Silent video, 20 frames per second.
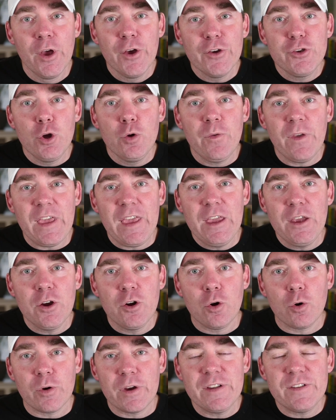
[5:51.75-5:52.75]
you've
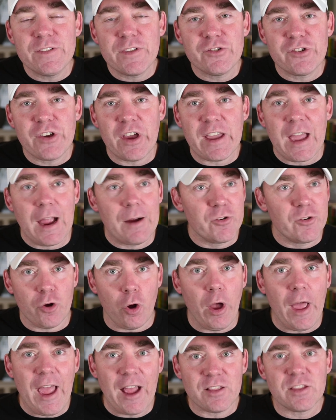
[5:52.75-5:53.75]
increased the check average
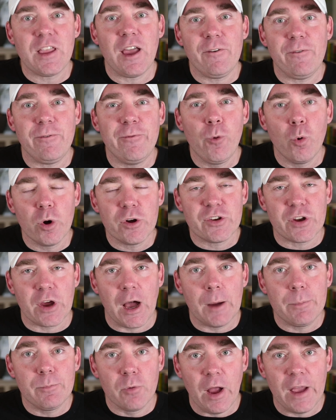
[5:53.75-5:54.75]
at that four
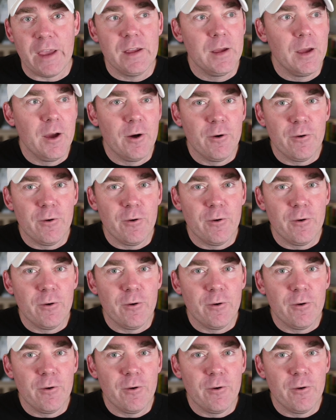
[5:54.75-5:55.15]
top, right?